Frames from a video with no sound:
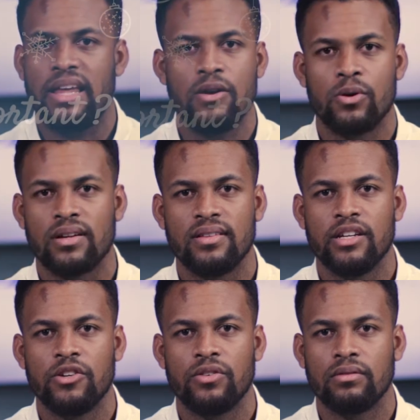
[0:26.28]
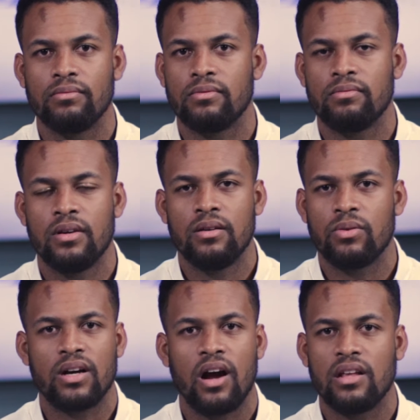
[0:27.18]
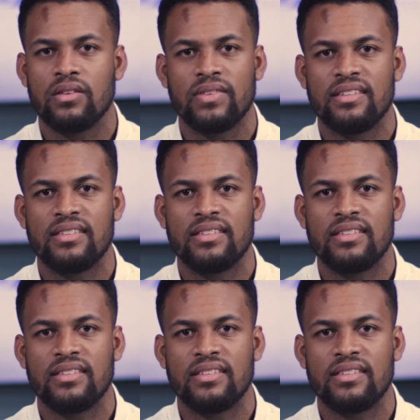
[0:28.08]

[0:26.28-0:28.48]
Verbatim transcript: any organization, regardless of its